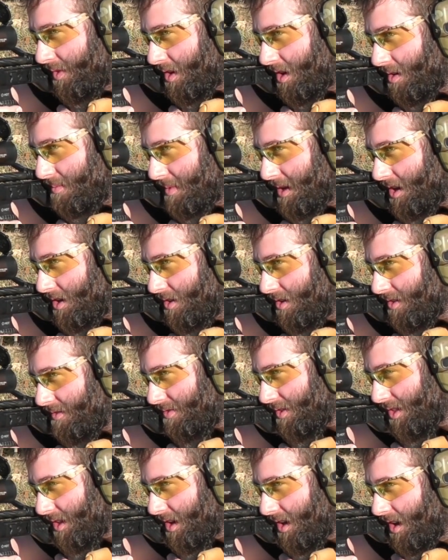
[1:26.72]
gonna be going
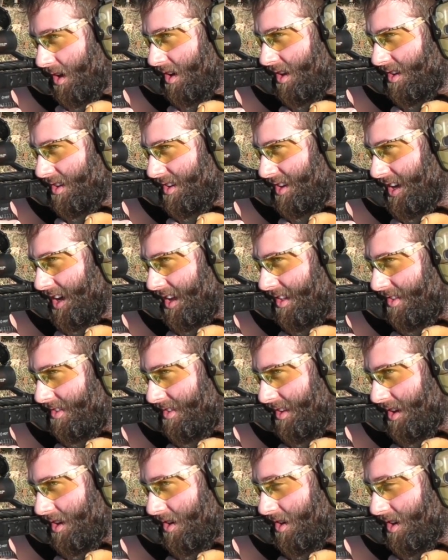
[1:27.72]
for the dead
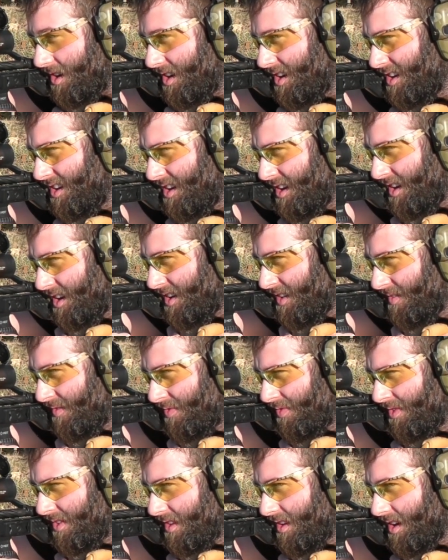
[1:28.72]
center
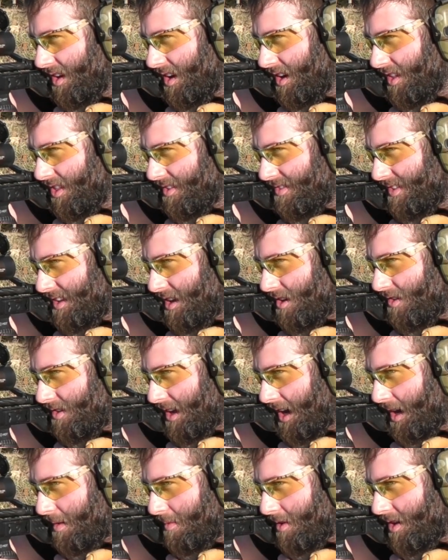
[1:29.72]
of the center
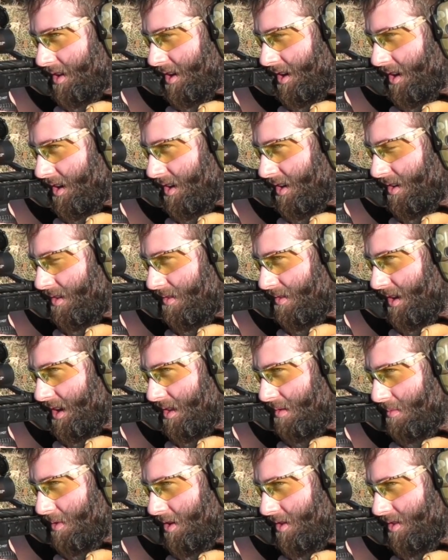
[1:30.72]
diamond here, right
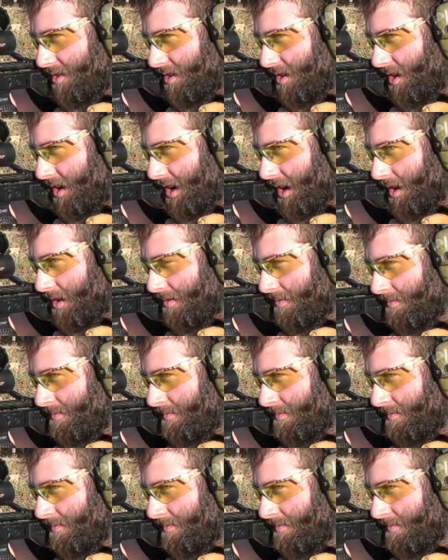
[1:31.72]
in the middle of the target.